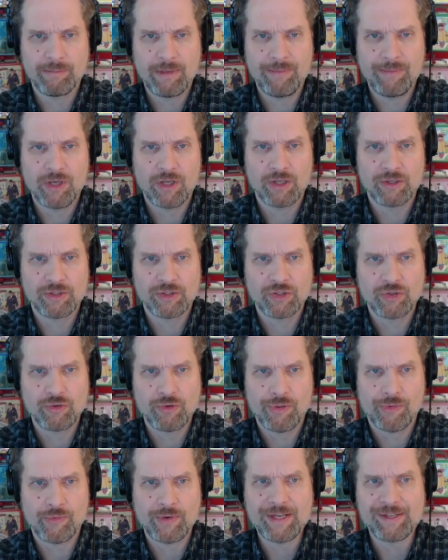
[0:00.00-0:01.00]
Maybe I'll
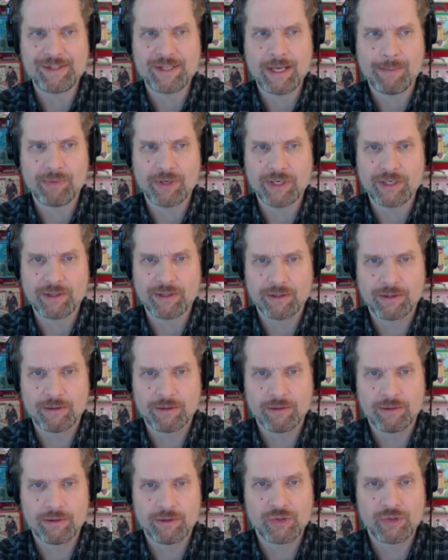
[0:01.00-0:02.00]
do 3 separate
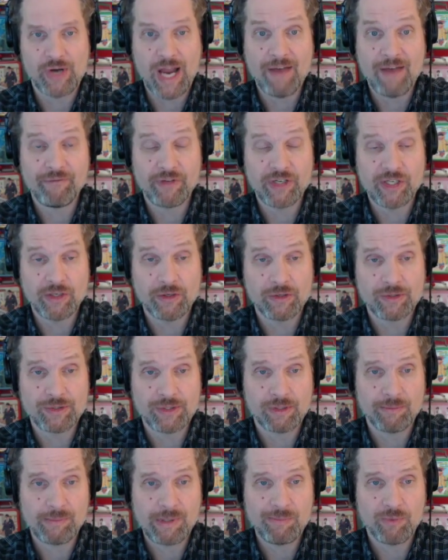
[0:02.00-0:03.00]
draft videos
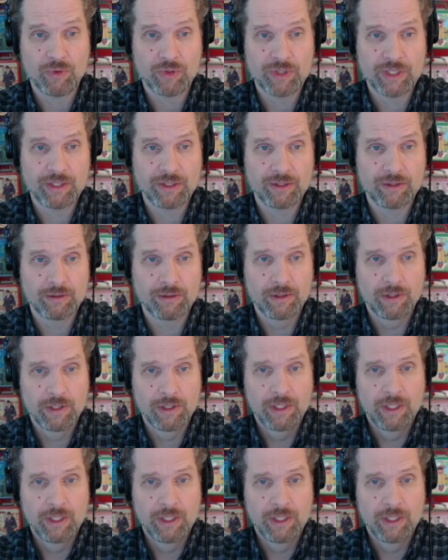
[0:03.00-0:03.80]
so that people can